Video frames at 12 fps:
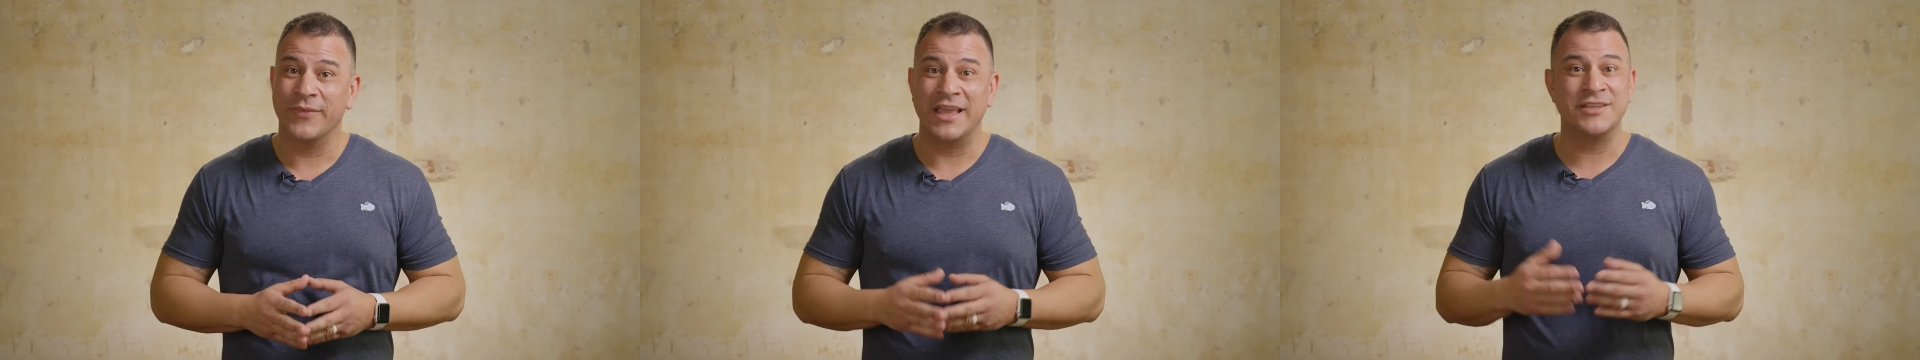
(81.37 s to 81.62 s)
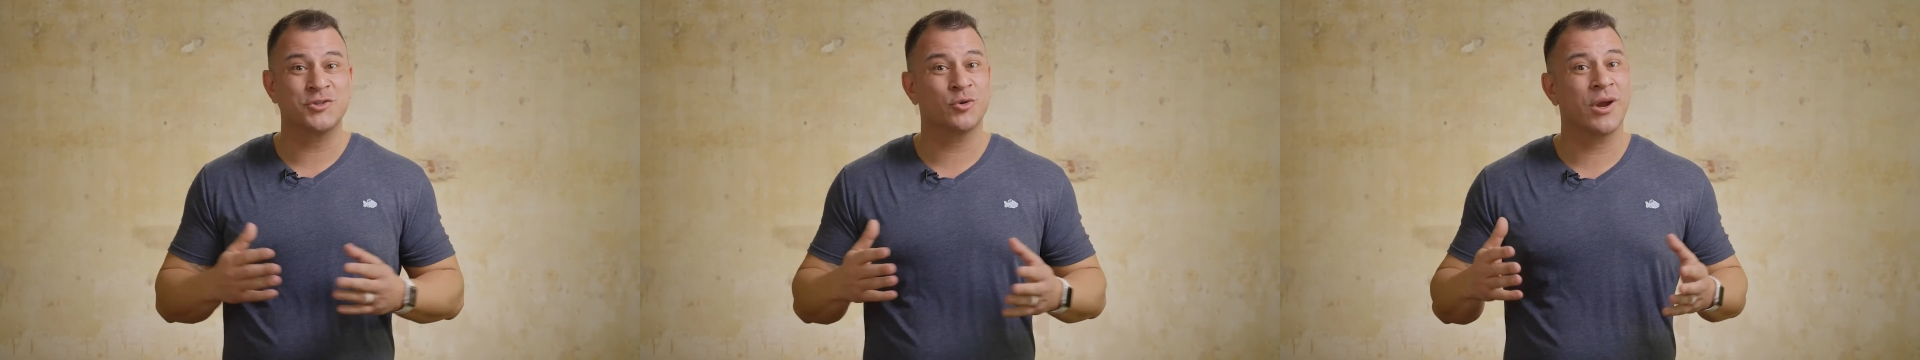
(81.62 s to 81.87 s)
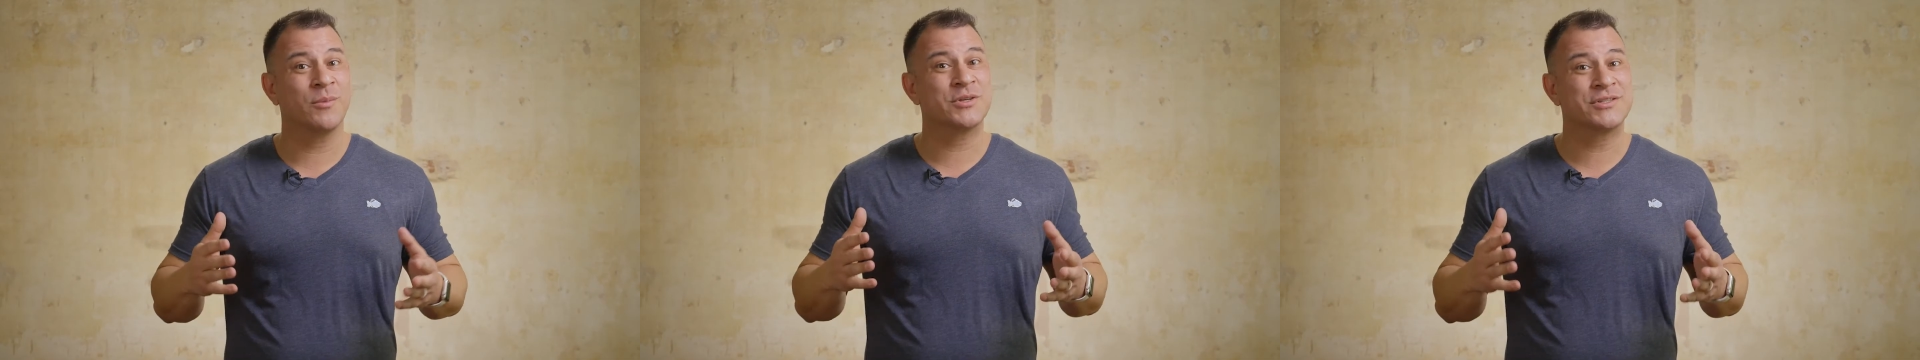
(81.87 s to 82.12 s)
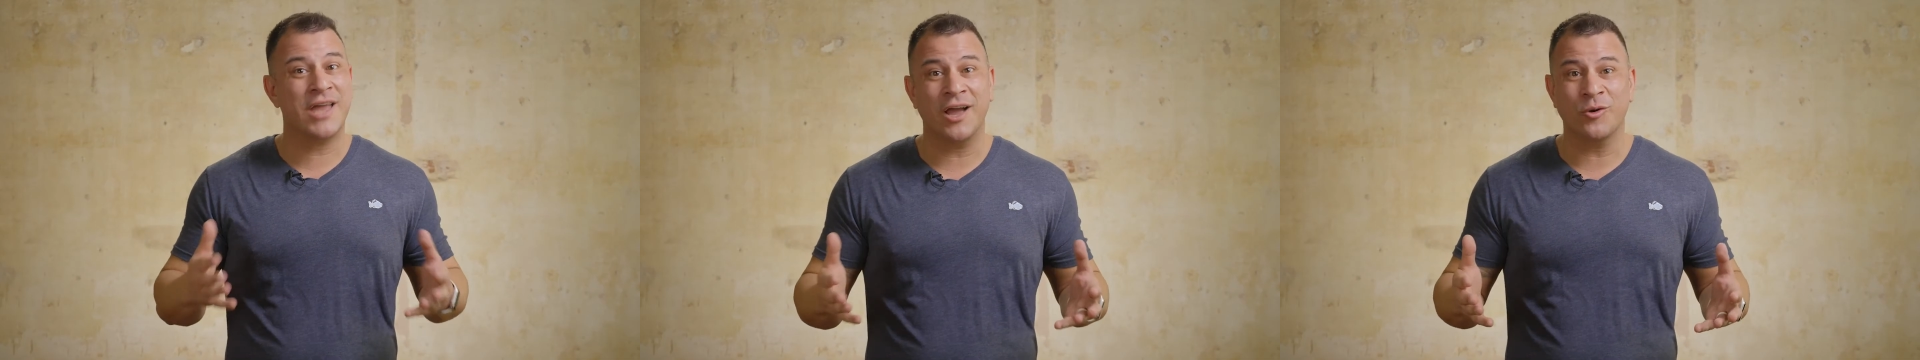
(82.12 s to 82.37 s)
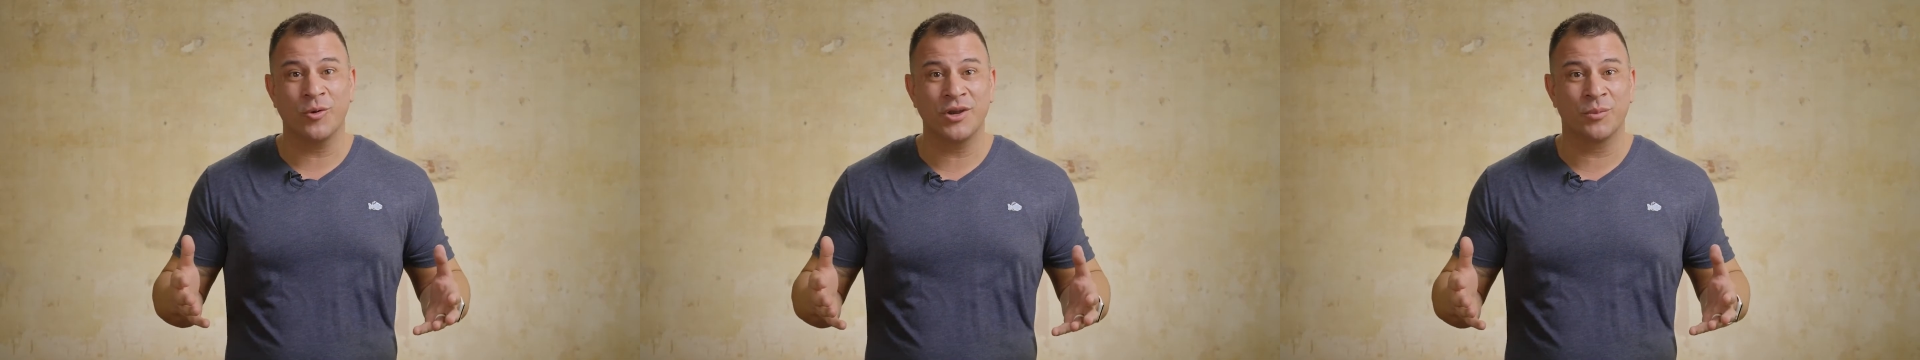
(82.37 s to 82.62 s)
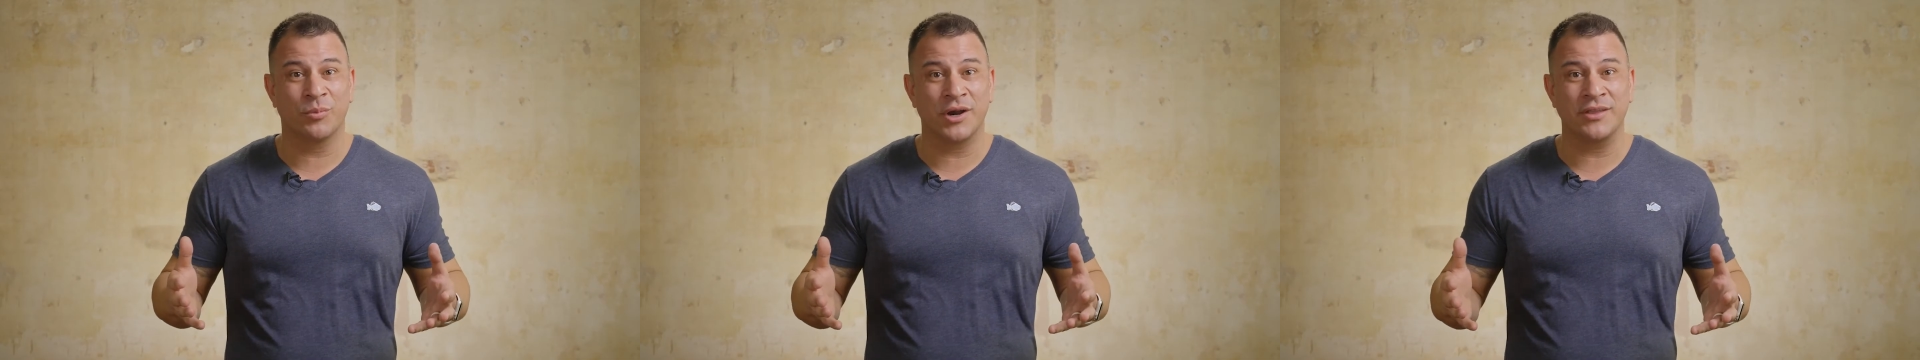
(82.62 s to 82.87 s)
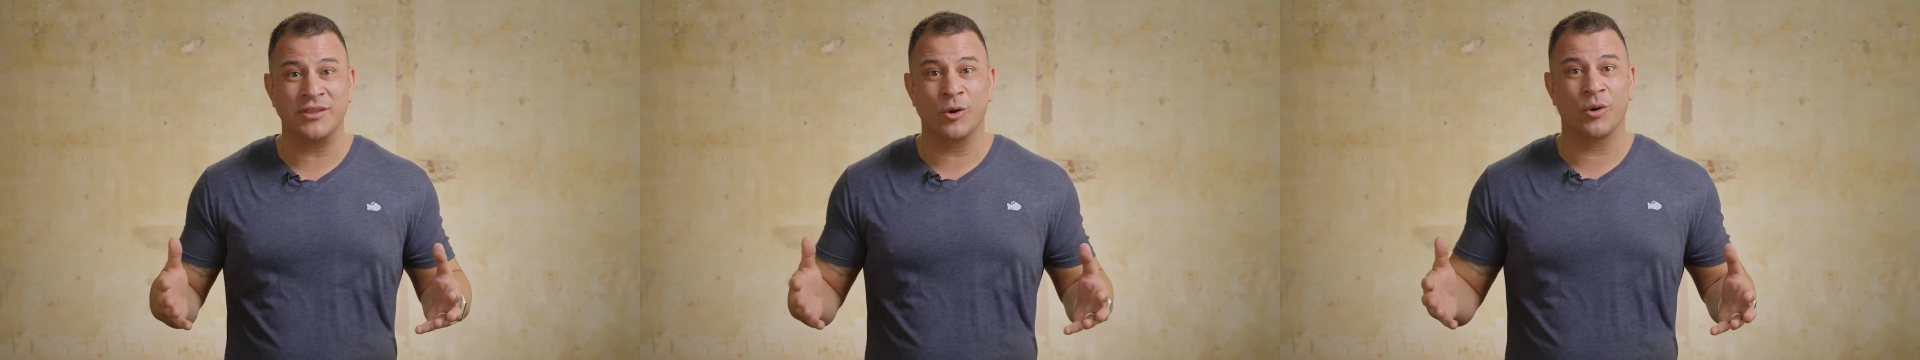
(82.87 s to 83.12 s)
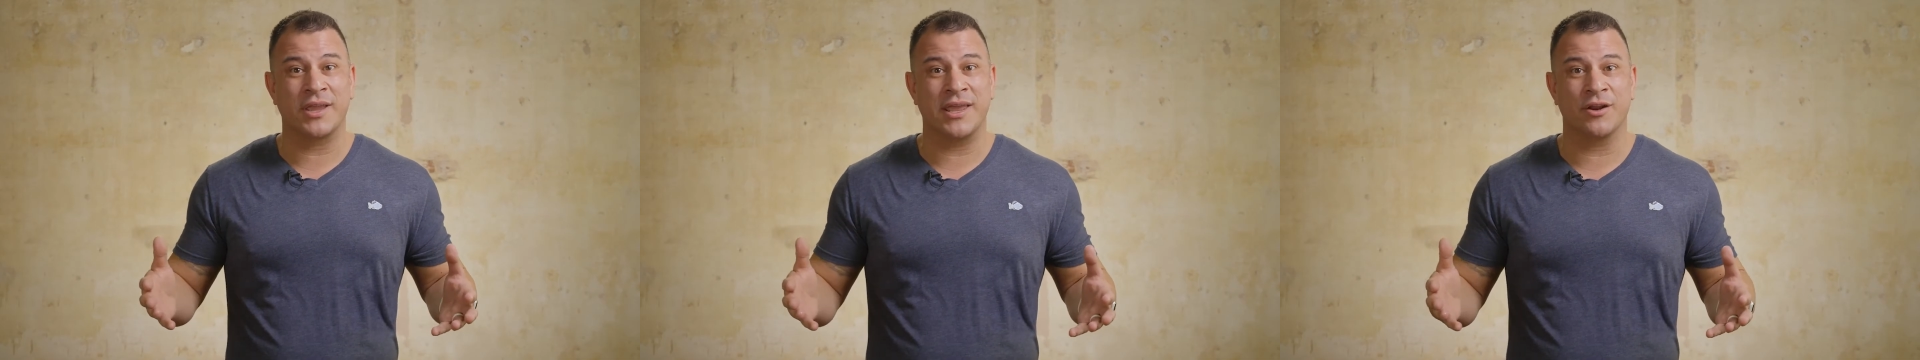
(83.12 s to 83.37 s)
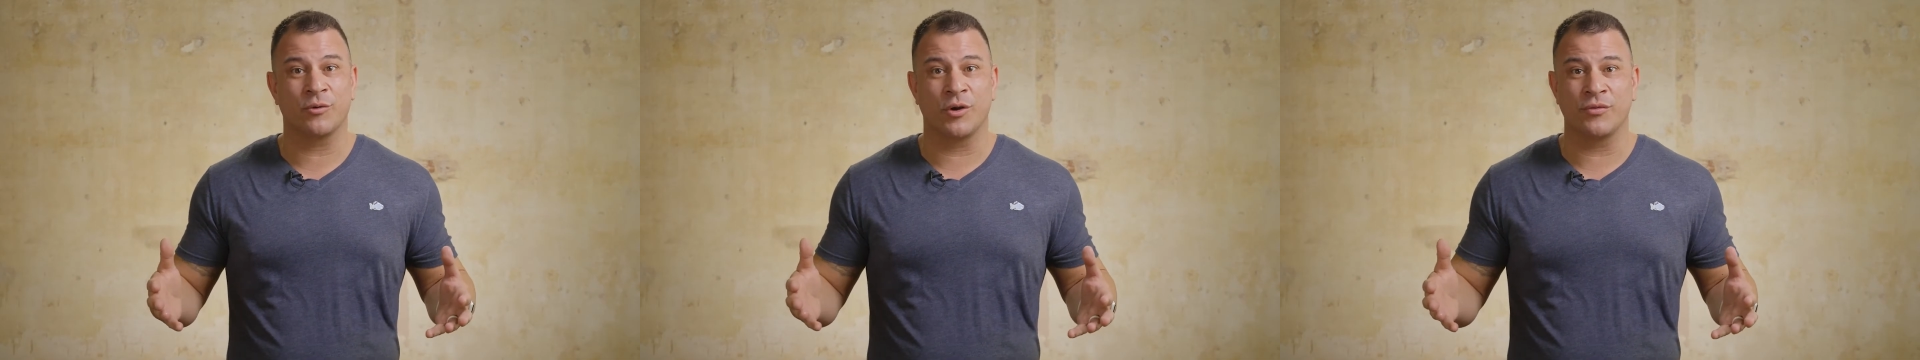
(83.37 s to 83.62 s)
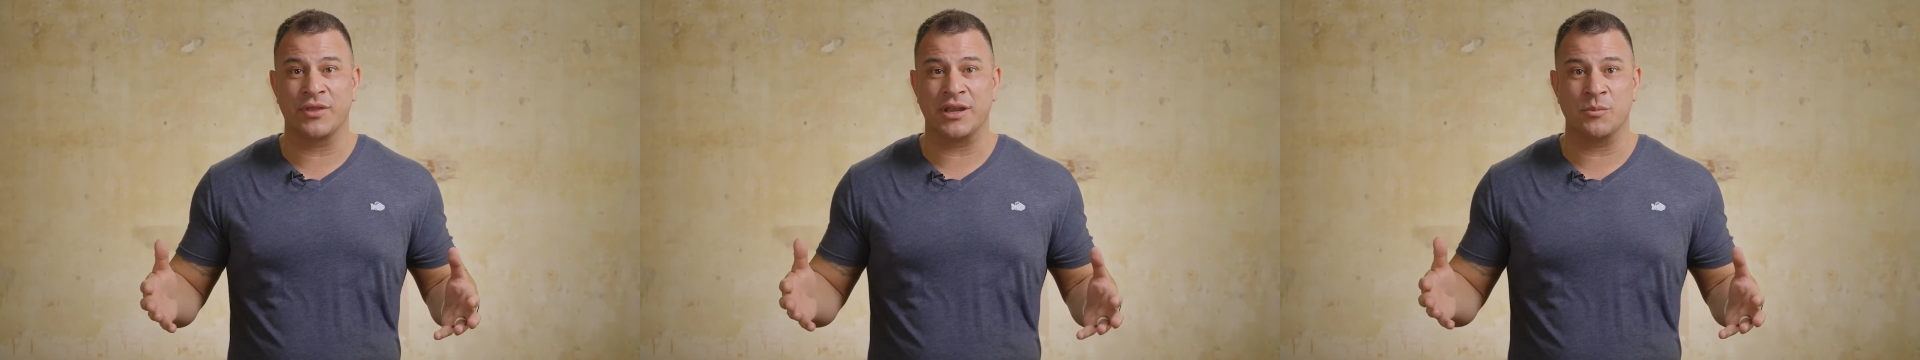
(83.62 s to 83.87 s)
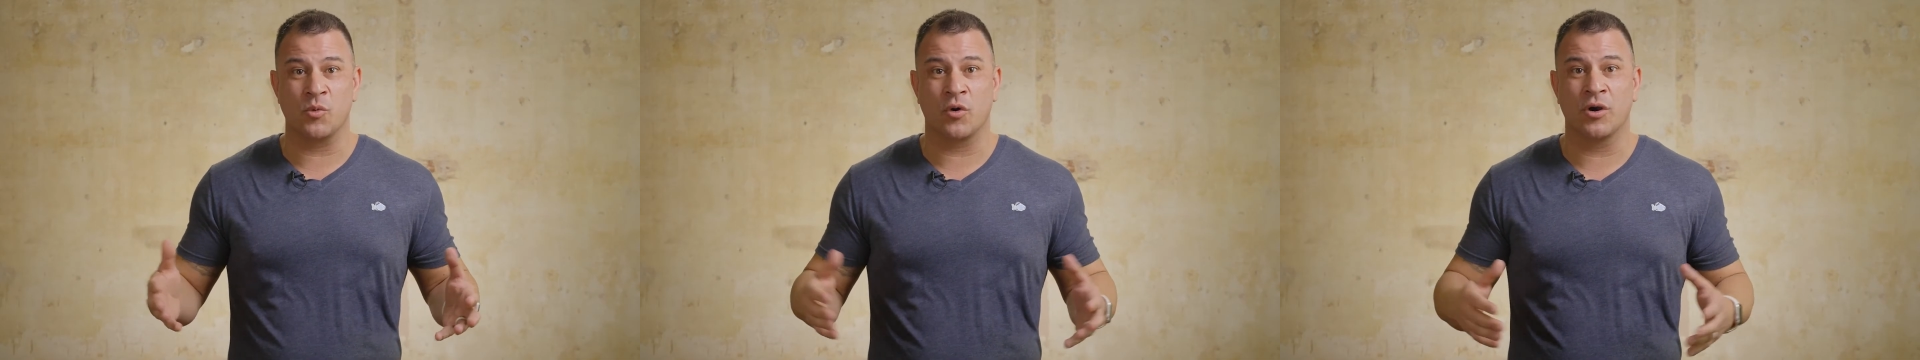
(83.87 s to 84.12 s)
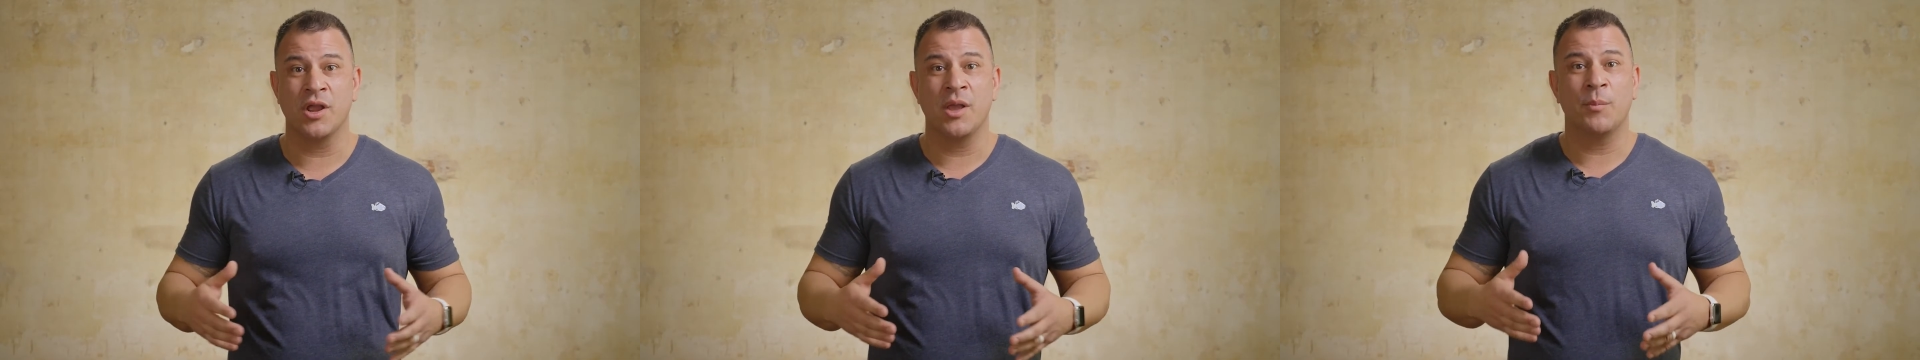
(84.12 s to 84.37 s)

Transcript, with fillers: Instagram is not going to bring the organic growth anymore,